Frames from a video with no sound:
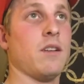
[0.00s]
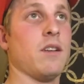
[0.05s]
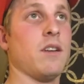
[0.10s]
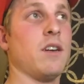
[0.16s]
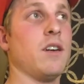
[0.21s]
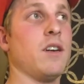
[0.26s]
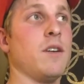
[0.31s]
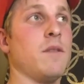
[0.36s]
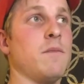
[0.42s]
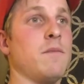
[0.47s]

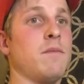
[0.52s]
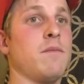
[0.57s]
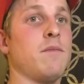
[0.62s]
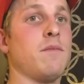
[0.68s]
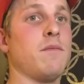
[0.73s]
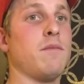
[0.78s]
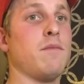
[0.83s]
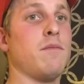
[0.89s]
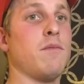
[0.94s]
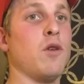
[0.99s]
Um,
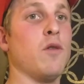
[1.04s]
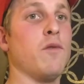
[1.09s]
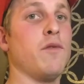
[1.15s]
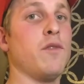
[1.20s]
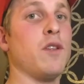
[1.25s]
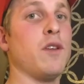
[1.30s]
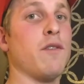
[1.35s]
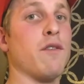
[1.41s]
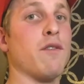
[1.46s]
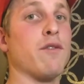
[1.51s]

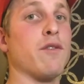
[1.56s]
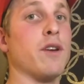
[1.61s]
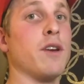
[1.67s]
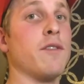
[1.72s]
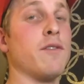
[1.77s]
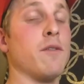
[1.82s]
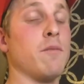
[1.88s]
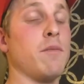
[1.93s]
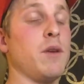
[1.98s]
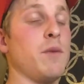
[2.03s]
hopefully for
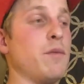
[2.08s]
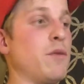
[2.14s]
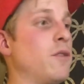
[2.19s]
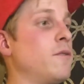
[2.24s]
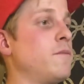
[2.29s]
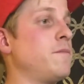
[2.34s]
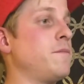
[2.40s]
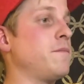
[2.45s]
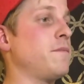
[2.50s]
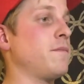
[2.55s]
free from
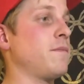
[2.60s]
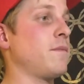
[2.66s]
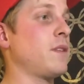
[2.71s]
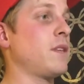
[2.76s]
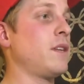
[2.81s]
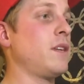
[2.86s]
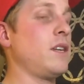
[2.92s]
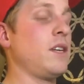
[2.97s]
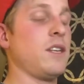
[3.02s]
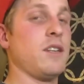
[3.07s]
people.
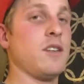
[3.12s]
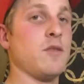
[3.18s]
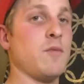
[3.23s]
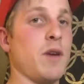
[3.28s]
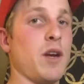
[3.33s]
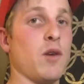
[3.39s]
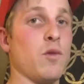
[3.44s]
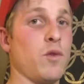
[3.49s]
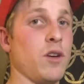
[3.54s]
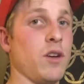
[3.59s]
Doesn't
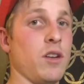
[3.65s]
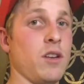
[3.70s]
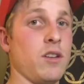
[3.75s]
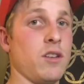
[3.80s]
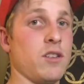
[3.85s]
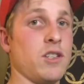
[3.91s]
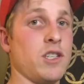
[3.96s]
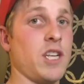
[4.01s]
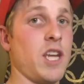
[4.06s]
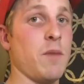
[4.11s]
matter what
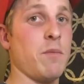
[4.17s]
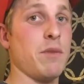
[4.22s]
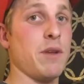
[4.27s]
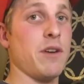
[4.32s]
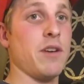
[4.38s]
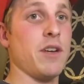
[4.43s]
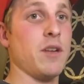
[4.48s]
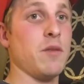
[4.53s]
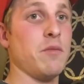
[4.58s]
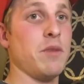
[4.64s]
shape
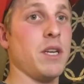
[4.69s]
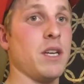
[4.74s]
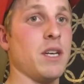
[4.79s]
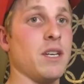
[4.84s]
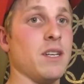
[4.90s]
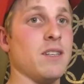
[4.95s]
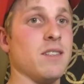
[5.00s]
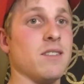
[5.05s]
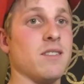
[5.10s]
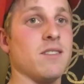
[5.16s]
they're in
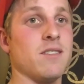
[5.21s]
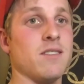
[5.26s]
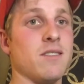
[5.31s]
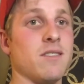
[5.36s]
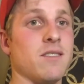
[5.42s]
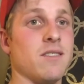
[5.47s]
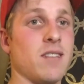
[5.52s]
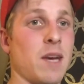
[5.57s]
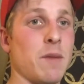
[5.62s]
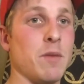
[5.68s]
because
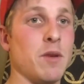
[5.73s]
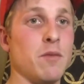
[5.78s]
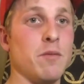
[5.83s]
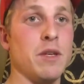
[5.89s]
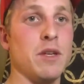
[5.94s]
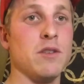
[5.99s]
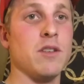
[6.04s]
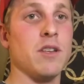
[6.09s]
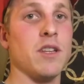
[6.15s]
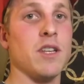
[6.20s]
I'm going to
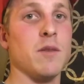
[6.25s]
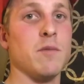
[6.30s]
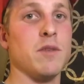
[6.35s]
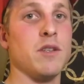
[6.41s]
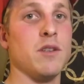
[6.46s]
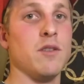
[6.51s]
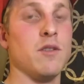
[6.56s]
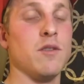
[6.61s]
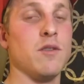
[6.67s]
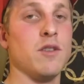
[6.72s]
be using them
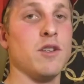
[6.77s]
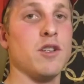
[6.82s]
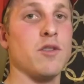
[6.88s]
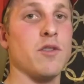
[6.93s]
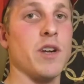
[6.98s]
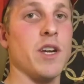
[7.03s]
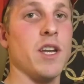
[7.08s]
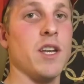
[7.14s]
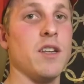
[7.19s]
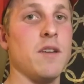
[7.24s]
to
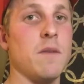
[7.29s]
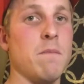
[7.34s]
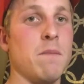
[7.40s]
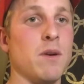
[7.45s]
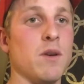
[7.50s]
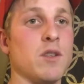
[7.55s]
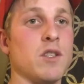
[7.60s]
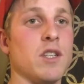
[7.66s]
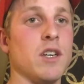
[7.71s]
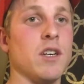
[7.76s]
shred
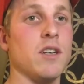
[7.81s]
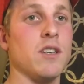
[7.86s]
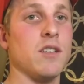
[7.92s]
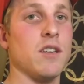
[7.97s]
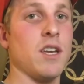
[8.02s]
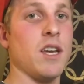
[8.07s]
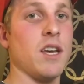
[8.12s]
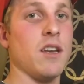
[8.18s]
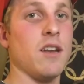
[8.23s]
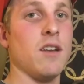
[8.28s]
milk jugs
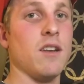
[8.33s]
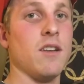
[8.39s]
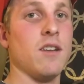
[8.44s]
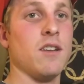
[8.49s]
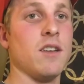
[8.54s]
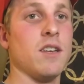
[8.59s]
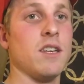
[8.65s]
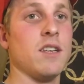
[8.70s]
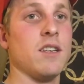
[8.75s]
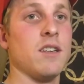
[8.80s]
and
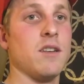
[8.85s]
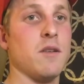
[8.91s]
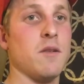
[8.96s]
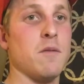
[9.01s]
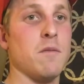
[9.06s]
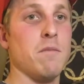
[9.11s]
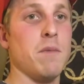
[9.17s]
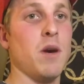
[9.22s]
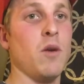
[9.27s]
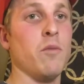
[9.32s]

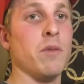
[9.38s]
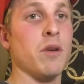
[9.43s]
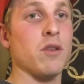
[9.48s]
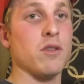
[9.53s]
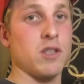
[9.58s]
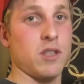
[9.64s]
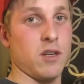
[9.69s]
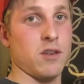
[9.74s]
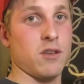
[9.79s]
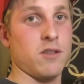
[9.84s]
melt
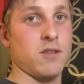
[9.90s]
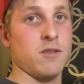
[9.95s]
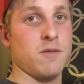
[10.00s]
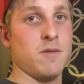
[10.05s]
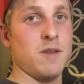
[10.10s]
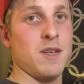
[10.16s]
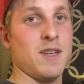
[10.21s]
milk jugs.